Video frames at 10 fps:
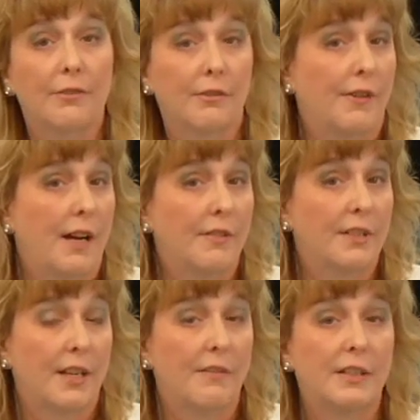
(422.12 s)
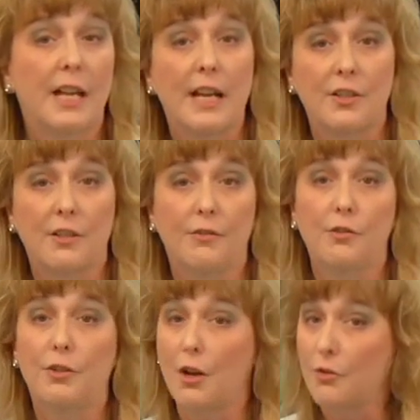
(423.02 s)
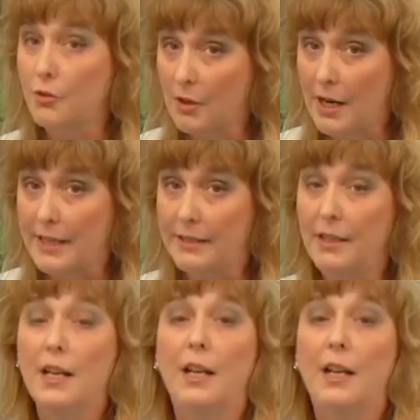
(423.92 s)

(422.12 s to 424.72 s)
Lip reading: for 5 to 7 days. If you don't drain,